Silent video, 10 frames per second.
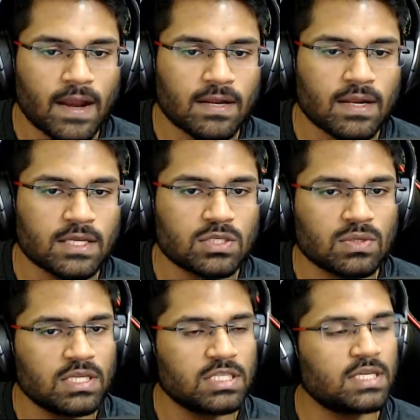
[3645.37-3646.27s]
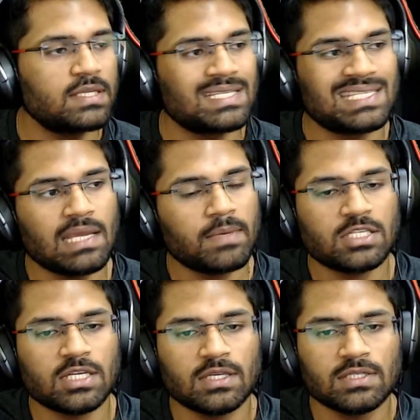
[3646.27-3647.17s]
and tries to initiate the same
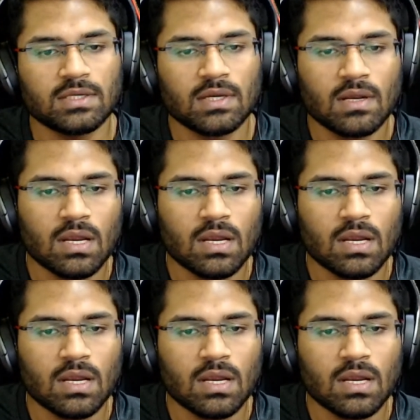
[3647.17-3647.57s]
exchange,